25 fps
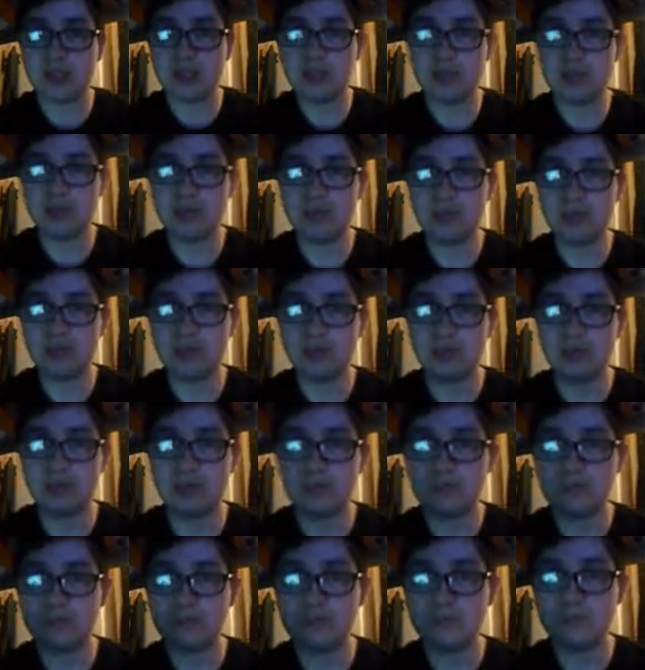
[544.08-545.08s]
So
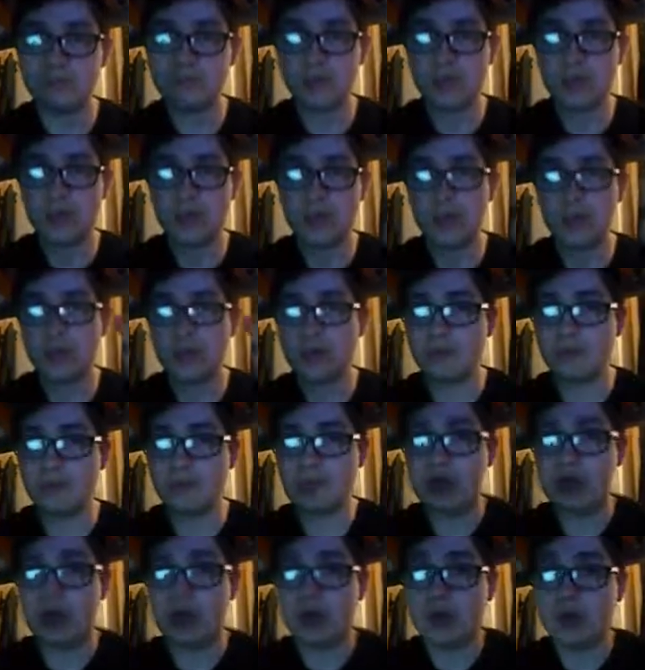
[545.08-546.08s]

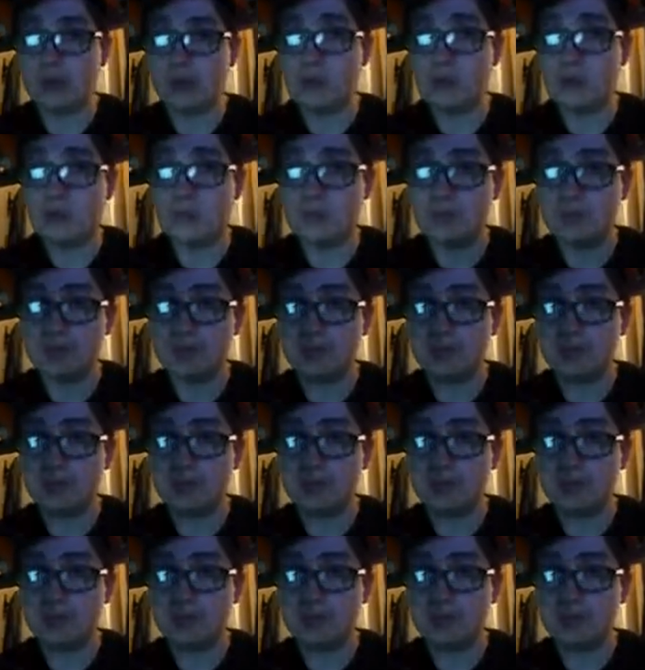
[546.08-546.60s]
here we go.